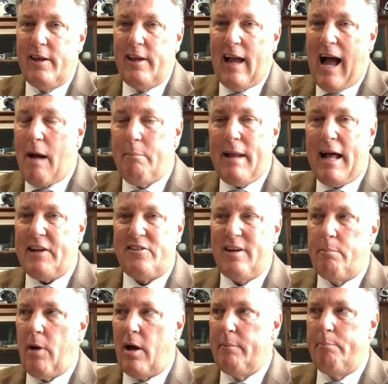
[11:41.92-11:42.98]
I'm not
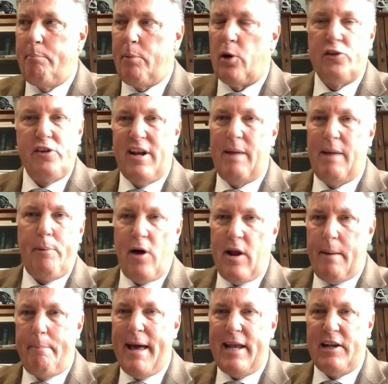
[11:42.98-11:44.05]
some person up on a
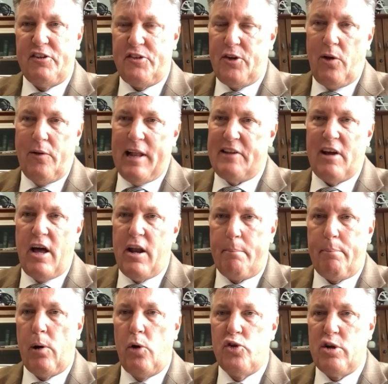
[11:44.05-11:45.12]
pedestal that's
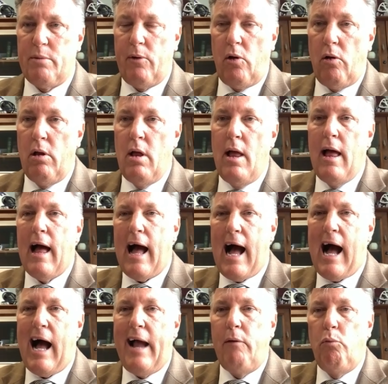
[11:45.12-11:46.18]
unapproachable.
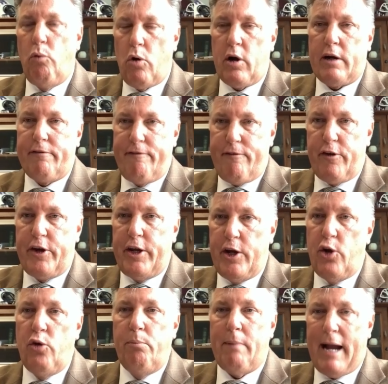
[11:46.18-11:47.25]
I work for
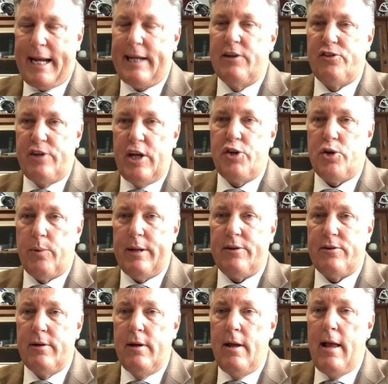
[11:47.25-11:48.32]
you, my
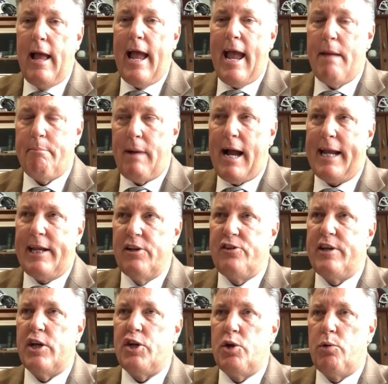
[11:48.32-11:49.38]
constituents. And my
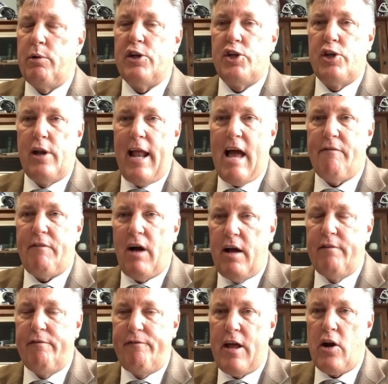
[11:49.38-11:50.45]
constituents should have
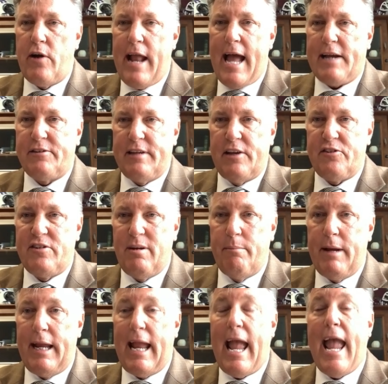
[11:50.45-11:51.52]
unfettered access to
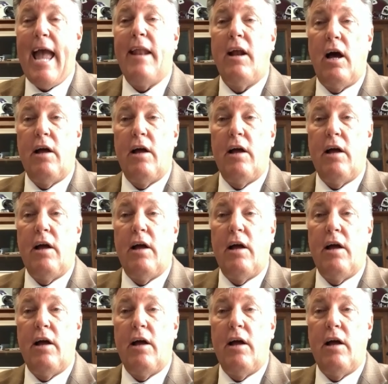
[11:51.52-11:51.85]
me and